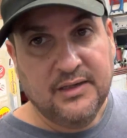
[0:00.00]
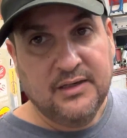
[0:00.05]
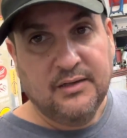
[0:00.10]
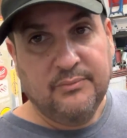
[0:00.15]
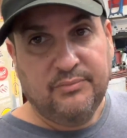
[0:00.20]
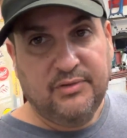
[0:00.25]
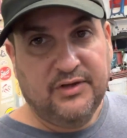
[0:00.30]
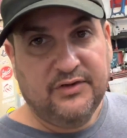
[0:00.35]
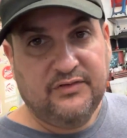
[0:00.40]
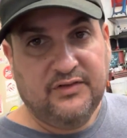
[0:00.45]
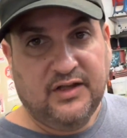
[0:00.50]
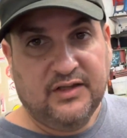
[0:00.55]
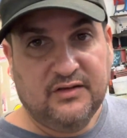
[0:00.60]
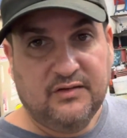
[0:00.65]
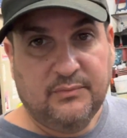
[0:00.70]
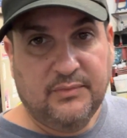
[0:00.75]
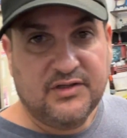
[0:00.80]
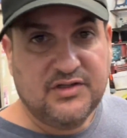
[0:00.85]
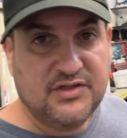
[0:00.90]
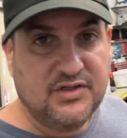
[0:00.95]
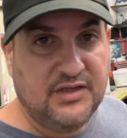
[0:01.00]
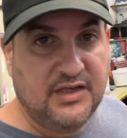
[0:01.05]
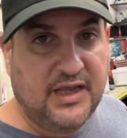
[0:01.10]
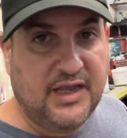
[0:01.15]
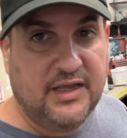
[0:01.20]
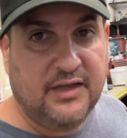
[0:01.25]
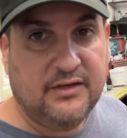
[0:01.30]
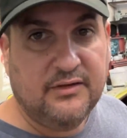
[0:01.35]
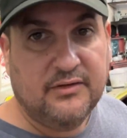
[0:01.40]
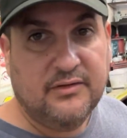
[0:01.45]
Plus, not to mention
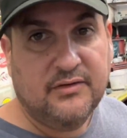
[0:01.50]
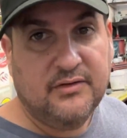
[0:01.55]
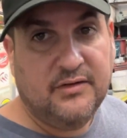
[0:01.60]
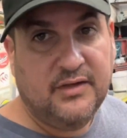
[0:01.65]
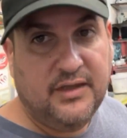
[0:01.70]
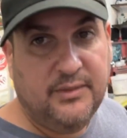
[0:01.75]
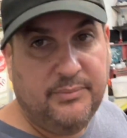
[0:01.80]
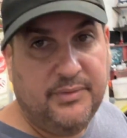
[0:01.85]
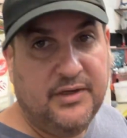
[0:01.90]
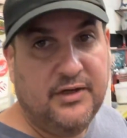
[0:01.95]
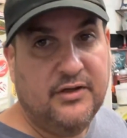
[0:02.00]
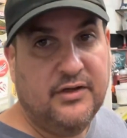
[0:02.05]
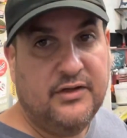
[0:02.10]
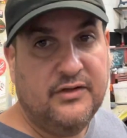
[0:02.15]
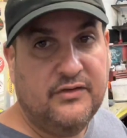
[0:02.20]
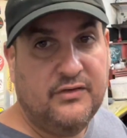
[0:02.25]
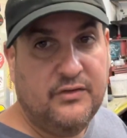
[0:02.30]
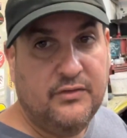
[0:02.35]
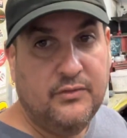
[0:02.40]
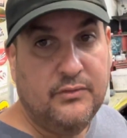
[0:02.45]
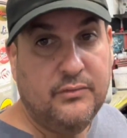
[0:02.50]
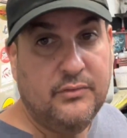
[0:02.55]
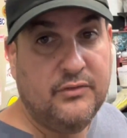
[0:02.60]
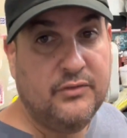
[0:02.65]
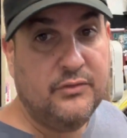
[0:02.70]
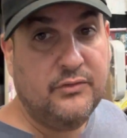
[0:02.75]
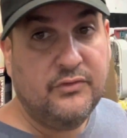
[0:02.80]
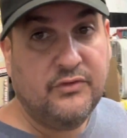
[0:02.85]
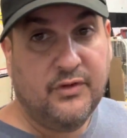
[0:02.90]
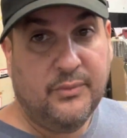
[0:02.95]
that it'd be good to
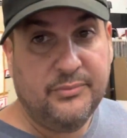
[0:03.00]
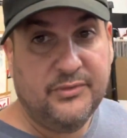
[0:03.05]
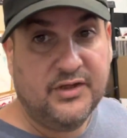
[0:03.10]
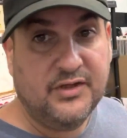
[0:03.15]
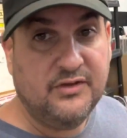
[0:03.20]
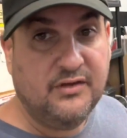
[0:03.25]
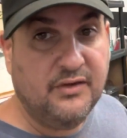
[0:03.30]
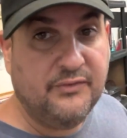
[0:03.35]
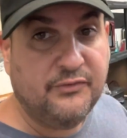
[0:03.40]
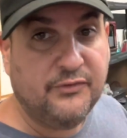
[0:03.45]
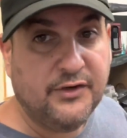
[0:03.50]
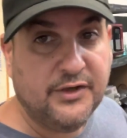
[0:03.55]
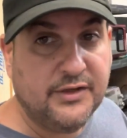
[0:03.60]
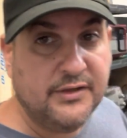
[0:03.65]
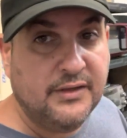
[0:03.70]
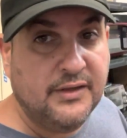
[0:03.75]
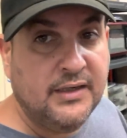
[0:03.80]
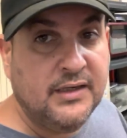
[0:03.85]
do something different